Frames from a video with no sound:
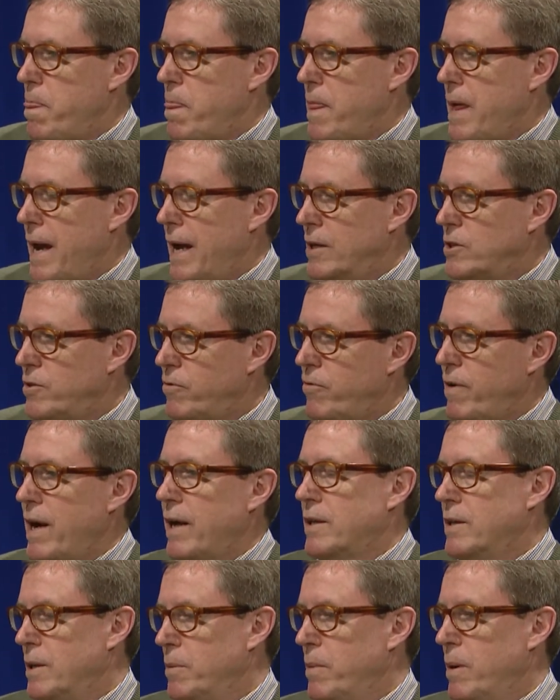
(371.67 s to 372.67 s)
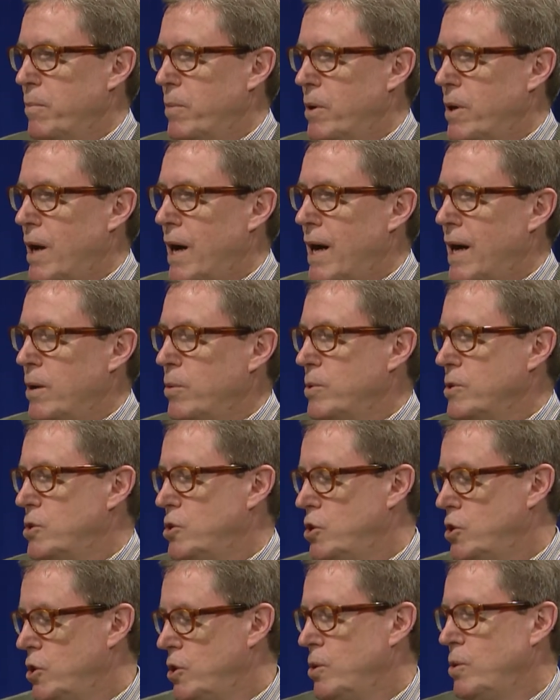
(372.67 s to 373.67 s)
as a faculty member, I was
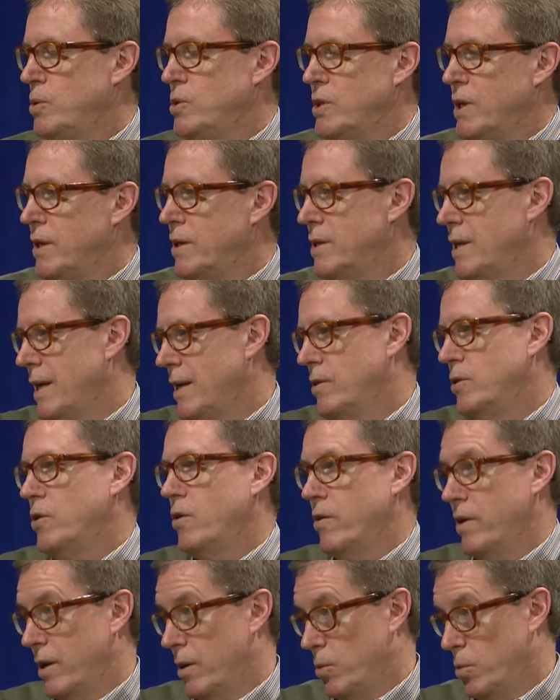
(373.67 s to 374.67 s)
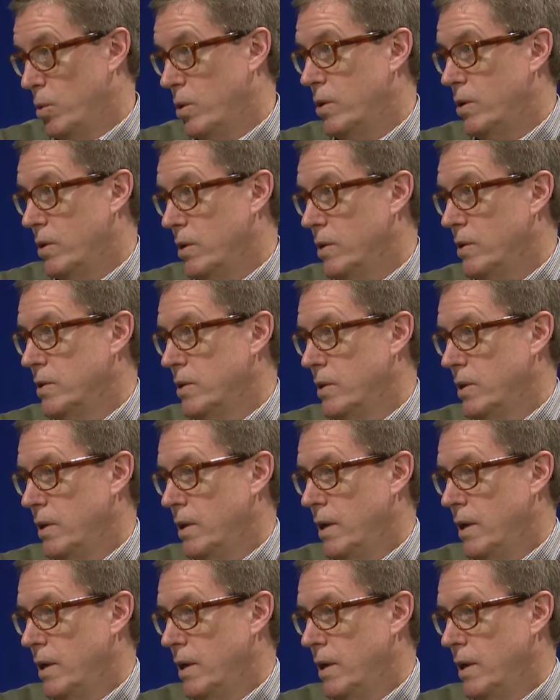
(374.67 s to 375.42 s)
choosing to enter their world.